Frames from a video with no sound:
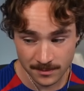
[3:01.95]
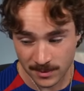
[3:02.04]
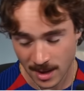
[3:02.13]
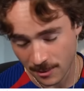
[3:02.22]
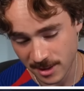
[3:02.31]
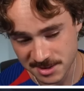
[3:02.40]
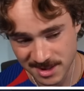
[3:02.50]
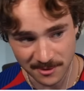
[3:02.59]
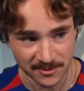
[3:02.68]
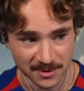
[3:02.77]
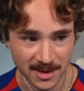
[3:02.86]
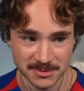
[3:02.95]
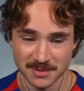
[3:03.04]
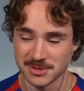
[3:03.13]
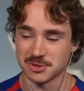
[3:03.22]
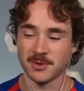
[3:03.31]
No, we're not stat revealing.
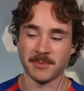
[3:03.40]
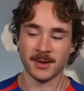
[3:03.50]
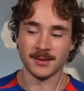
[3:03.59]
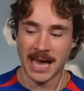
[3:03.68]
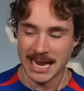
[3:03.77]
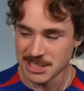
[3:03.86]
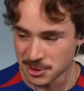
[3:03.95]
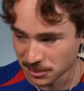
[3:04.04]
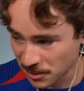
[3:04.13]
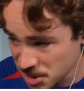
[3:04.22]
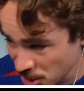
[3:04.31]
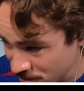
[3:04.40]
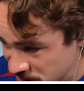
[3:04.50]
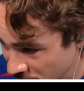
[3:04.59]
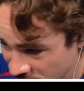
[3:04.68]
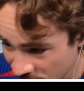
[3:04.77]
Let me just rip it. 92-3. Show me
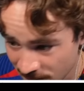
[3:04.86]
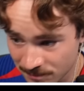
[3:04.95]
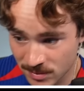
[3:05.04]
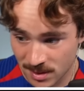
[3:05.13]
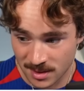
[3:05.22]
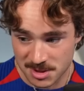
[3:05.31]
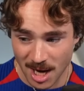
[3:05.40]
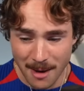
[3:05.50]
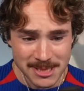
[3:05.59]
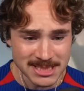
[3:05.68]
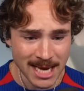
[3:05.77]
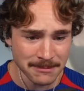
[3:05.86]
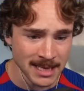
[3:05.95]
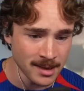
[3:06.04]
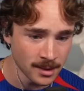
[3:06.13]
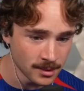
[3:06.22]
something. Show me something!